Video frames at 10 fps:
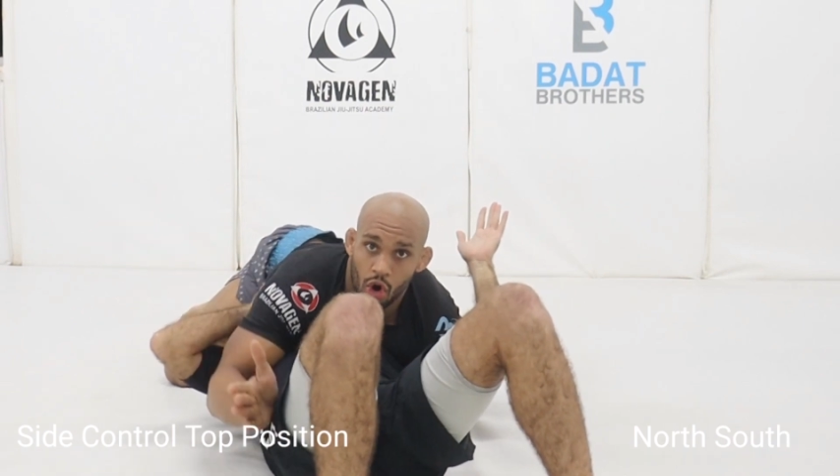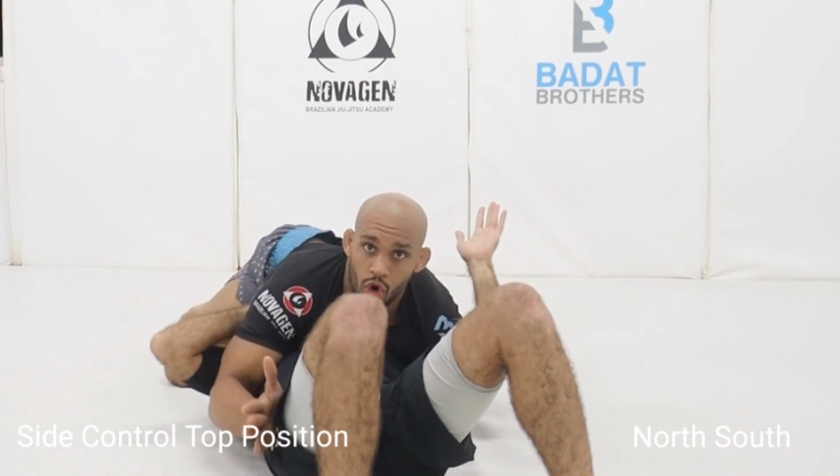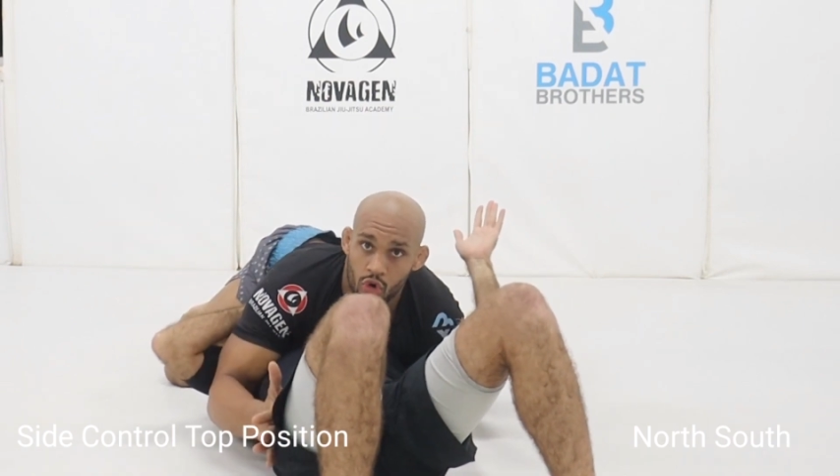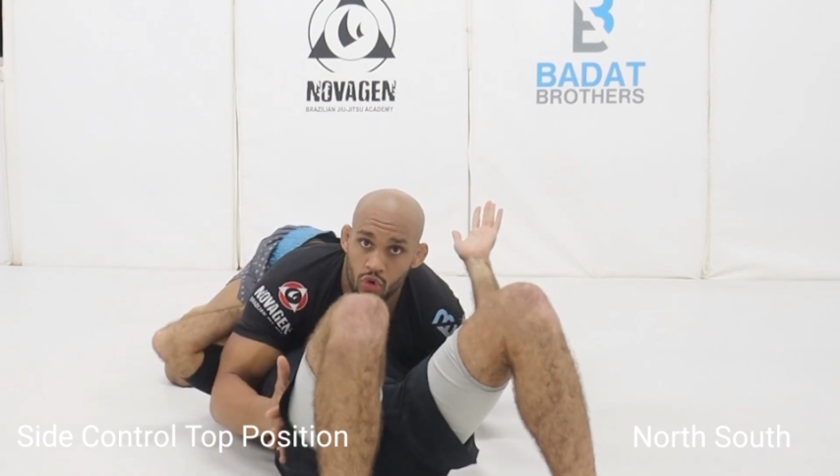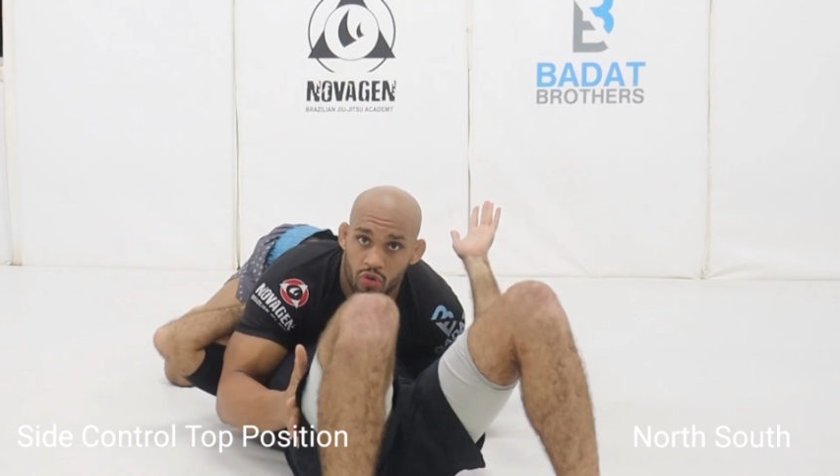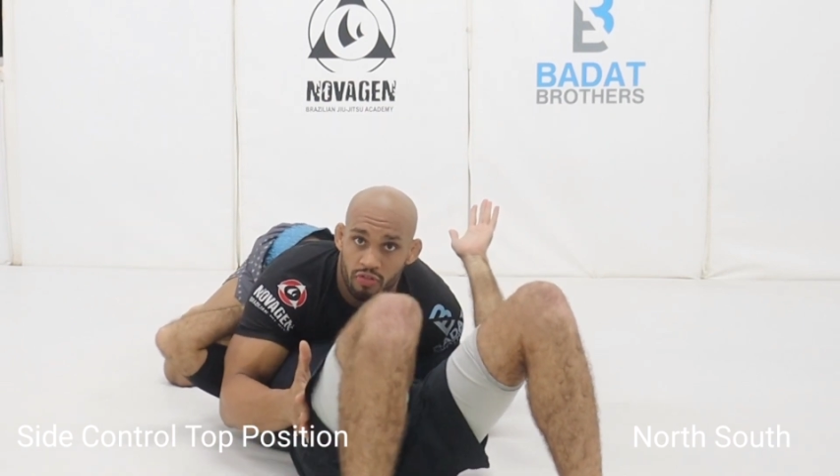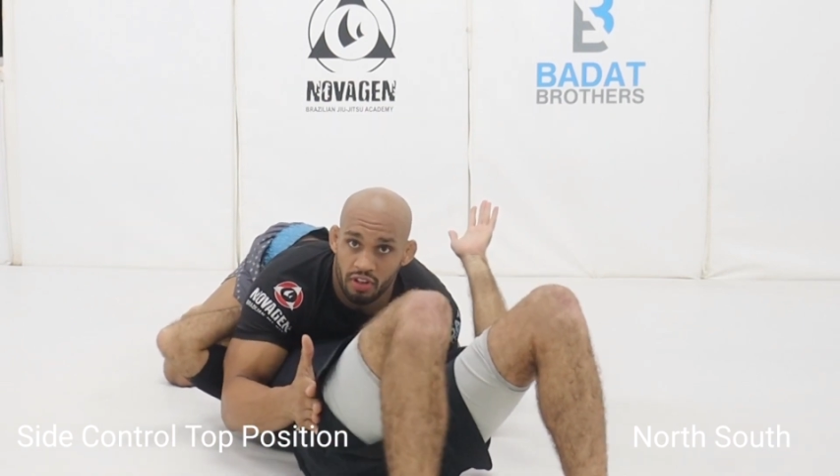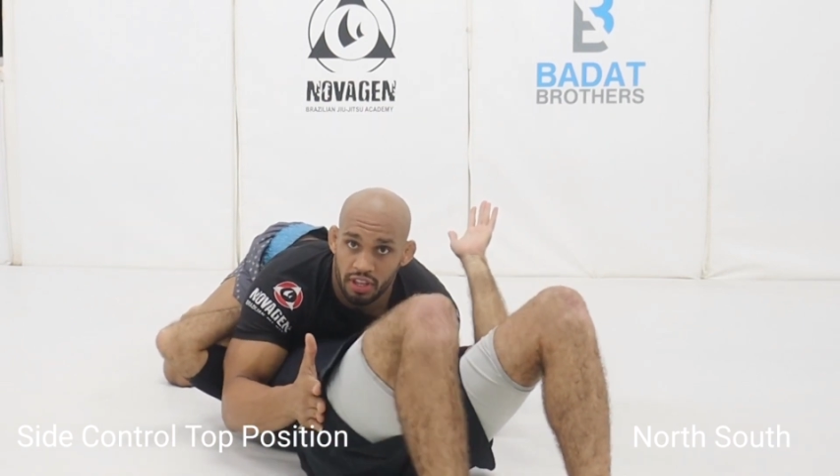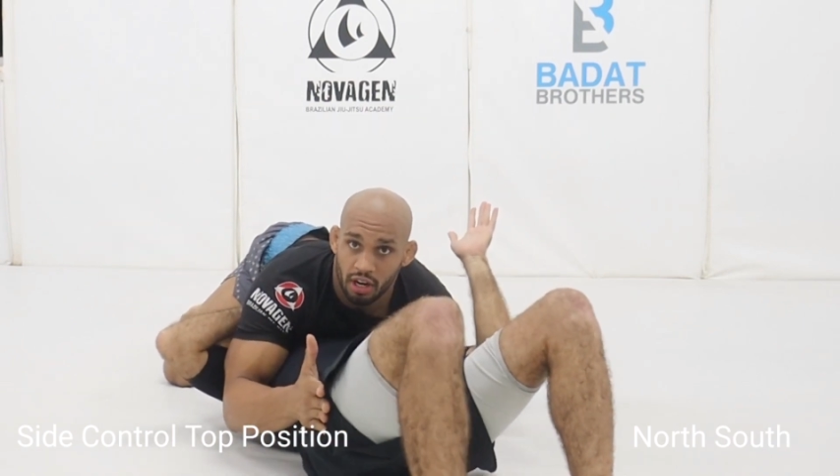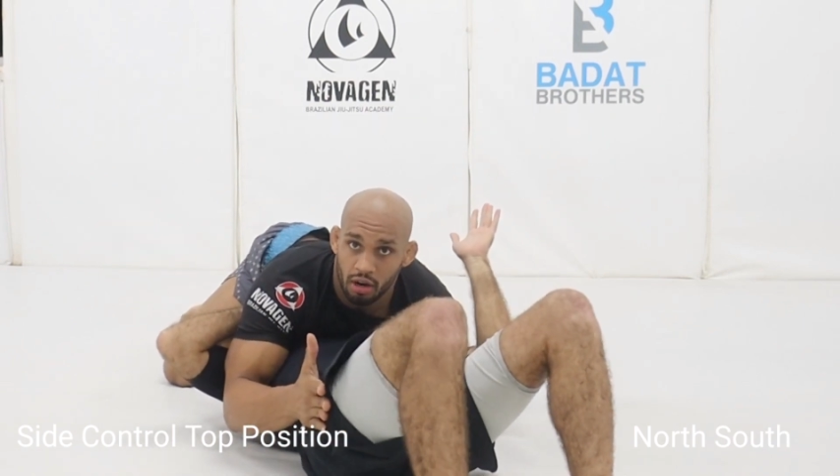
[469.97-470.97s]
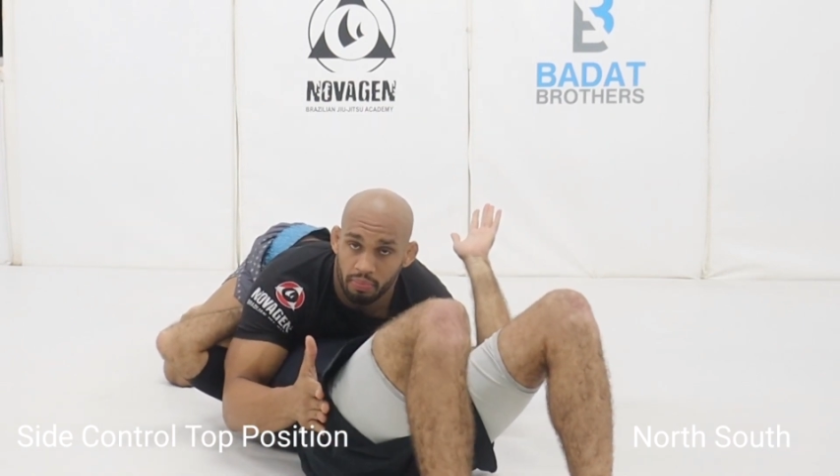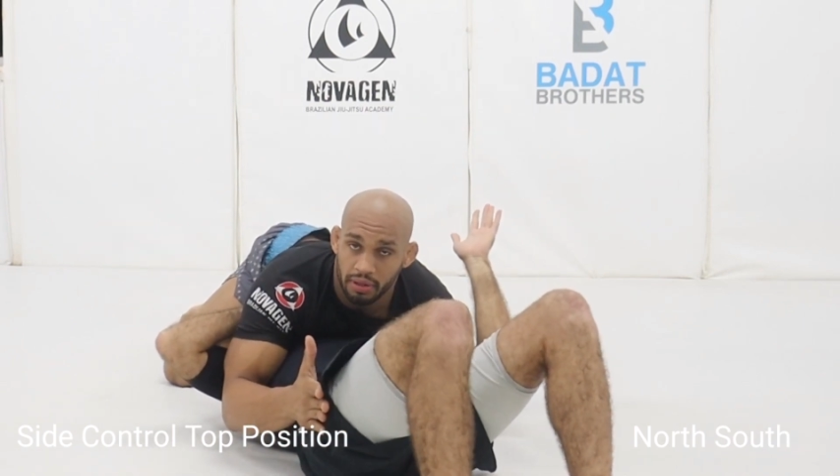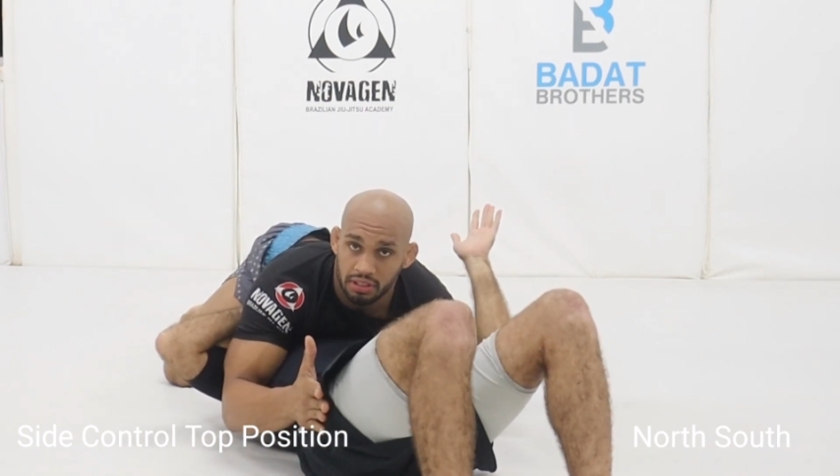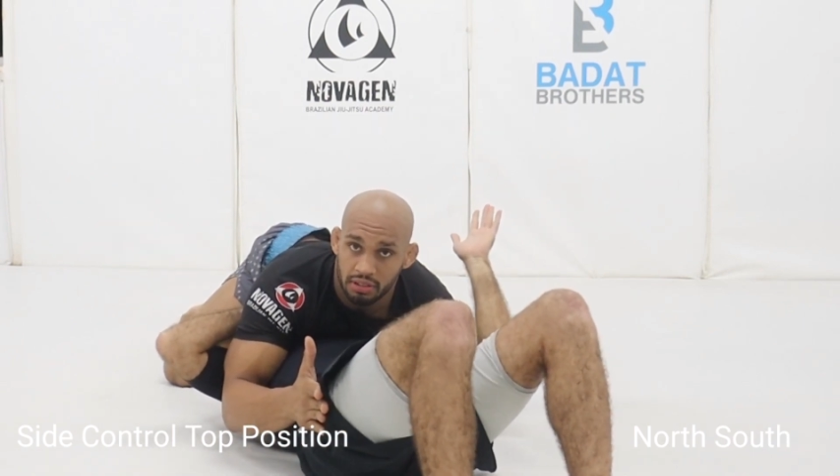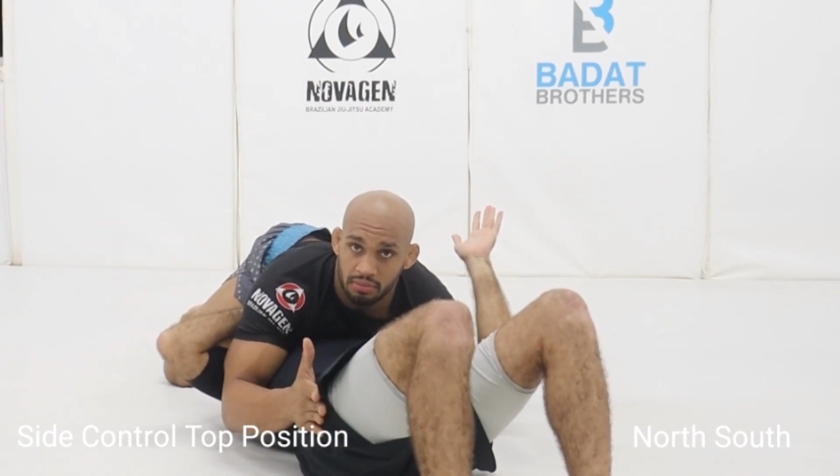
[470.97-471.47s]
over the
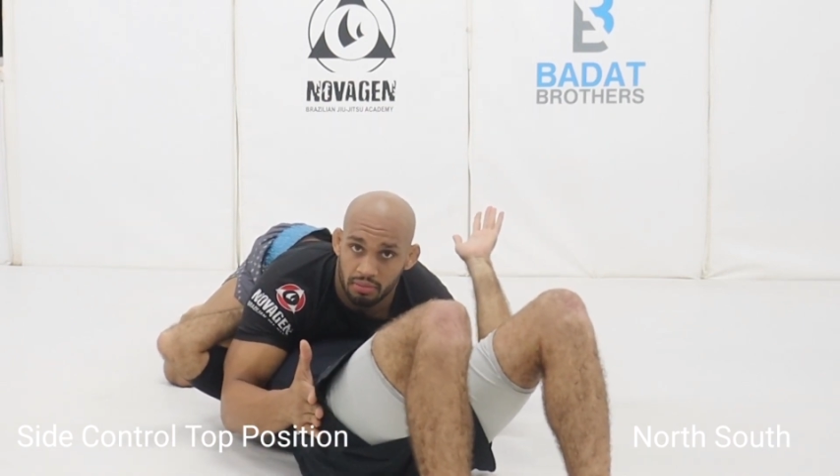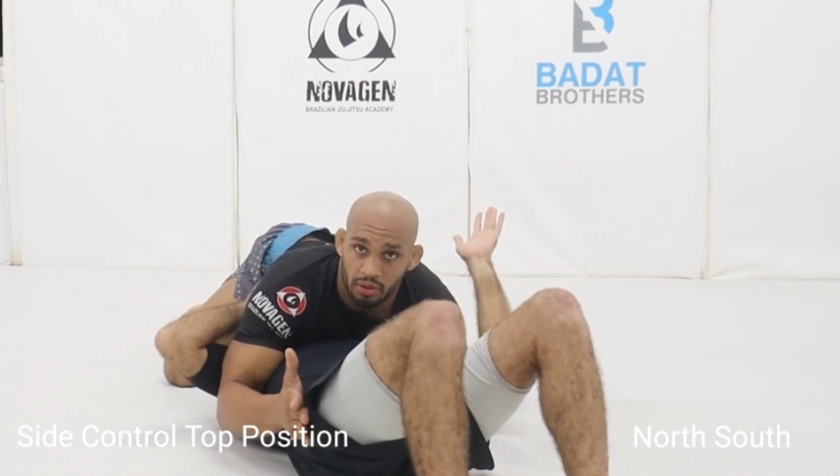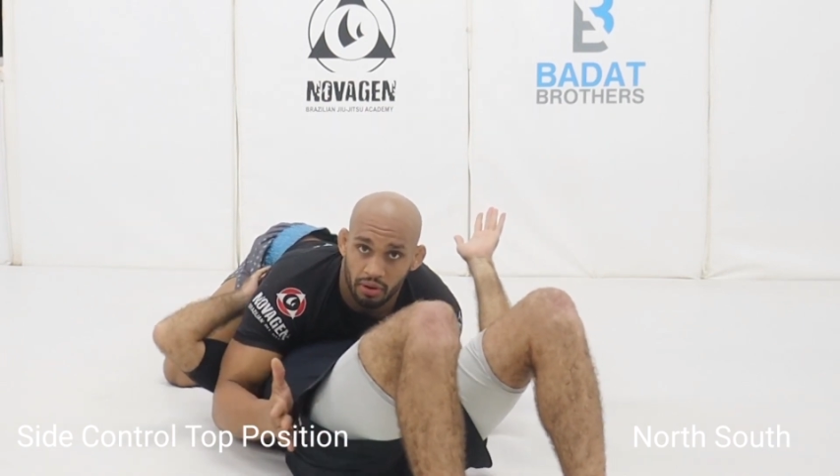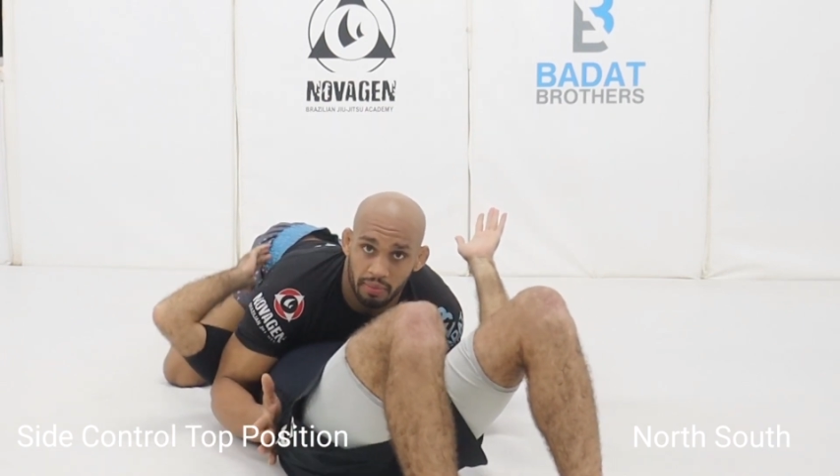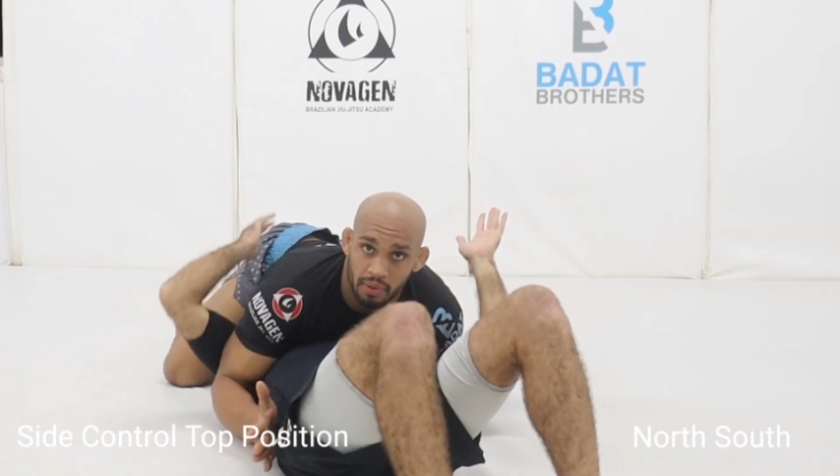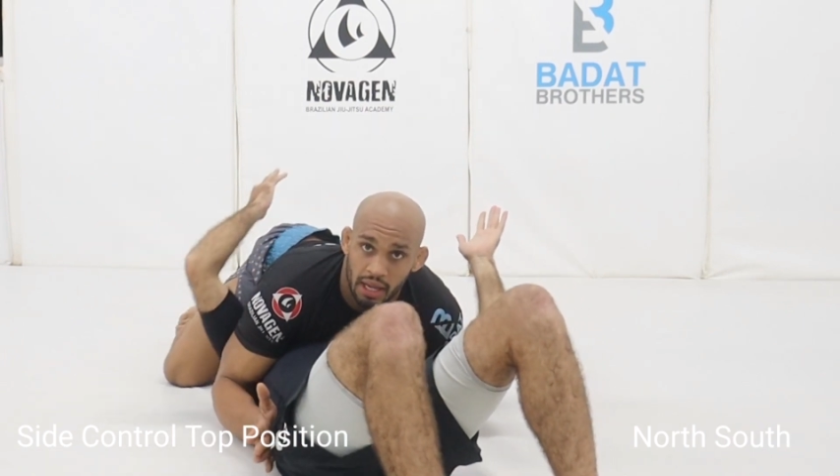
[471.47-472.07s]
armpit. All right.